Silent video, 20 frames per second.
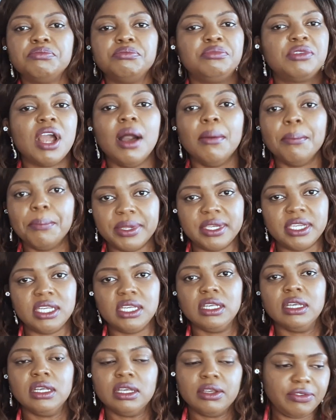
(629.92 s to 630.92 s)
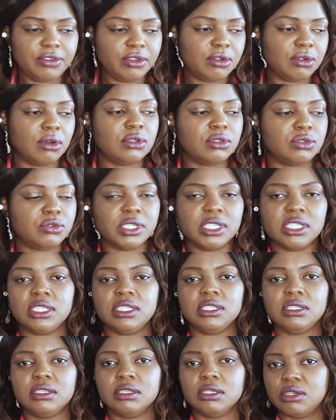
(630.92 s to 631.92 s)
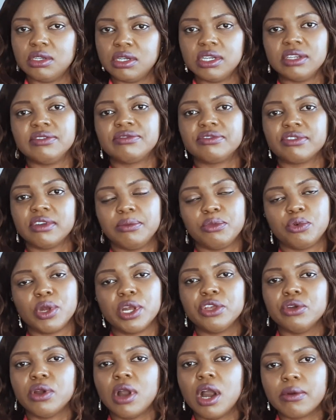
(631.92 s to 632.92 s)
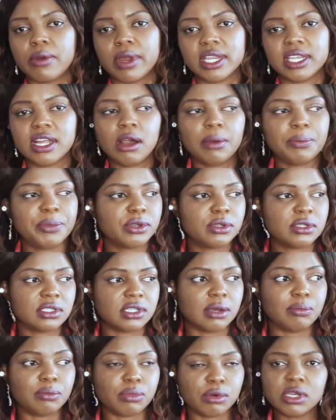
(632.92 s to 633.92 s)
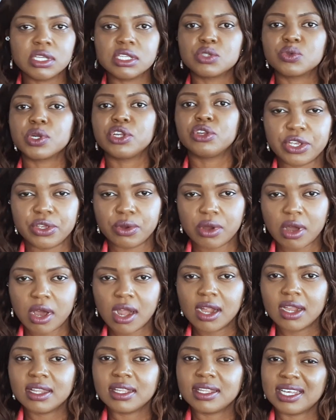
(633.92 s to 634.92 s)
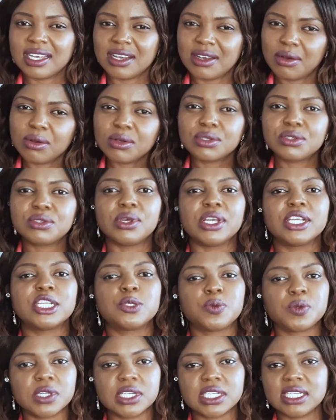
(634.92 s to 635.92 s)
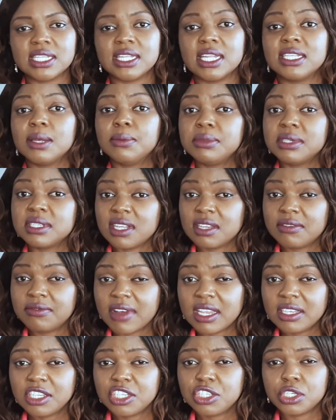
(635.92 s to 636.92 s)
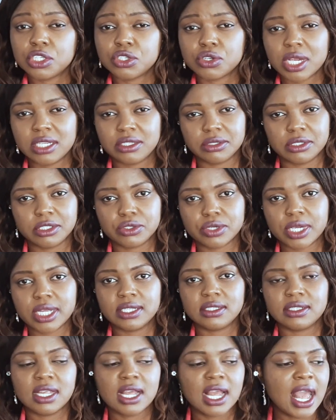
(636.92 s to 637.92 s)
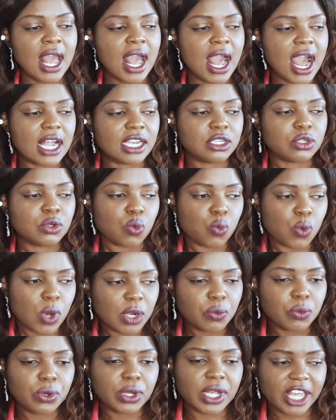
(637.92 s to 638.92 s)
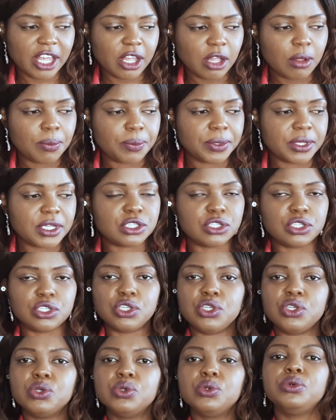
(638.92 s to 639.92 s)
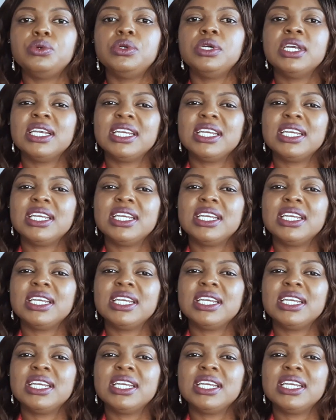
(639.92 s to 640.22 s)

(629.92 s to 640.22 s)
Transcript: company if you don't really learn from where you are right now, because there are boys where you are, they are also experiencing some disadvantage you're trying to address. And what will help is you